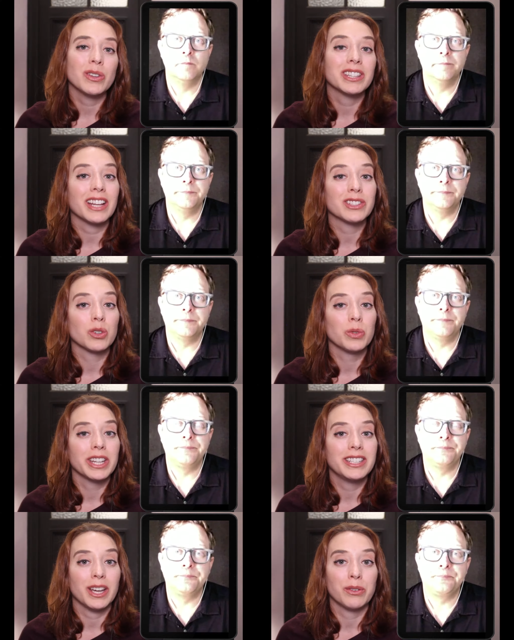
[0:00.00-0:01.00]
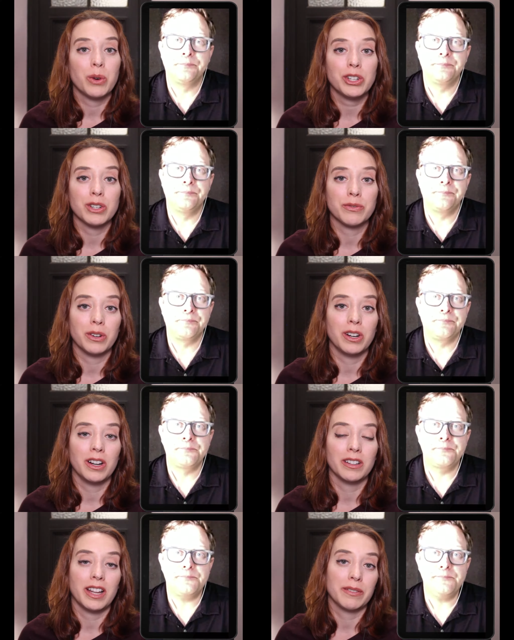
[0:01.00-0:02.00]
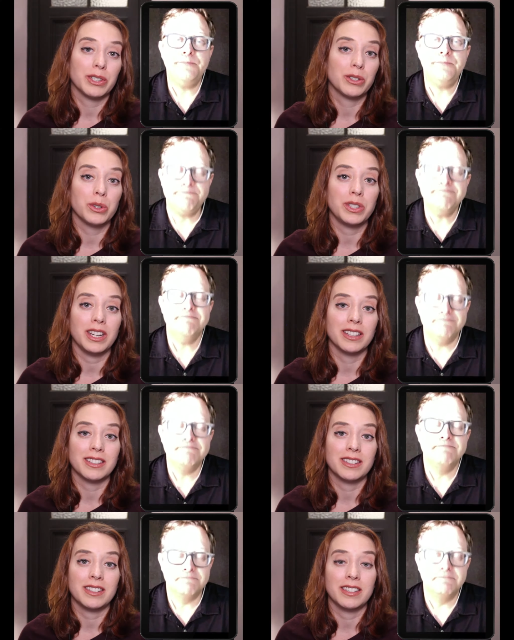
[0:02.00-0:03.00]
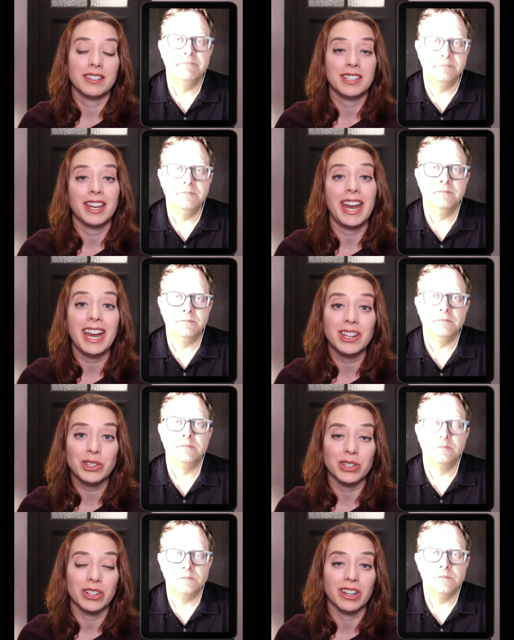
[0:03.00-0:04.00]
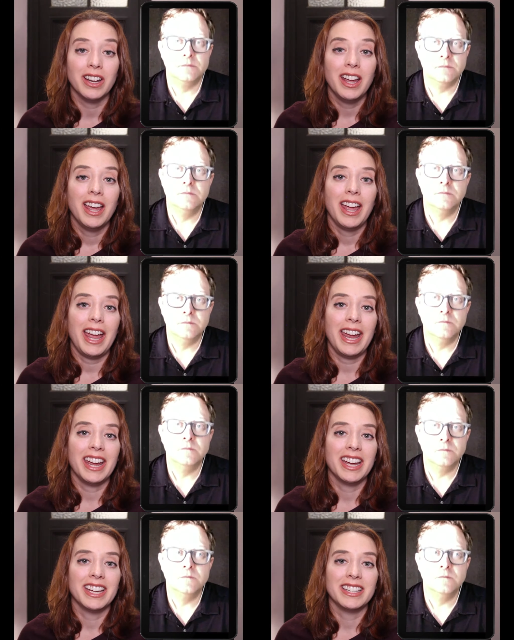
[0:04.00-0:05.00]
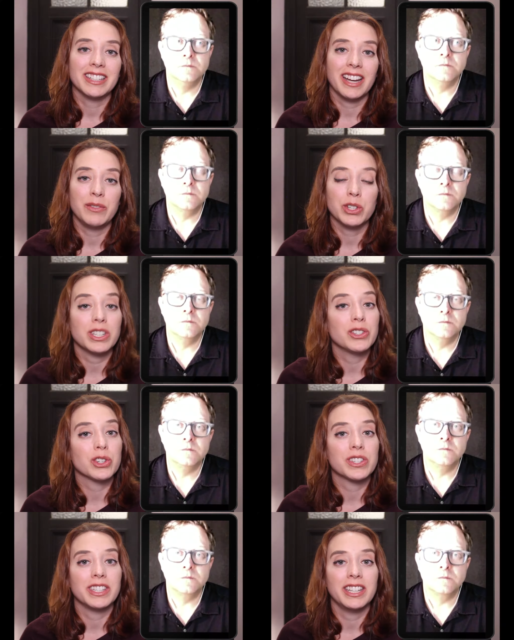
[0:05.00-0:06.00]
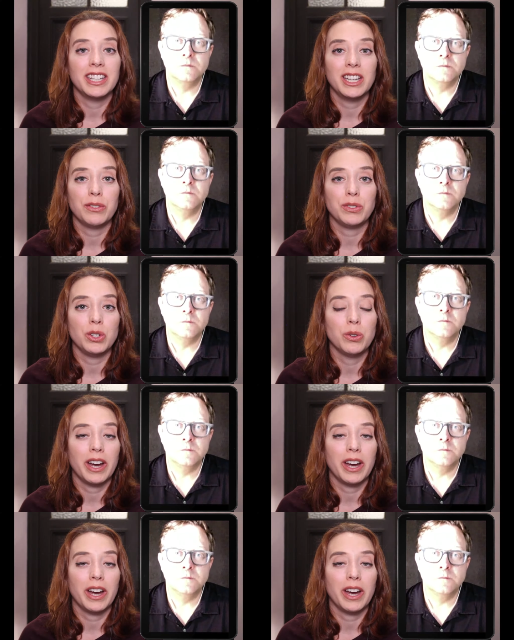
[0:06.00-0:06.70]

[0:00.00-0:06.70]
Speaker 1: know that that's a really tough question for a lot of associates to, to answer. And I'm just interested if you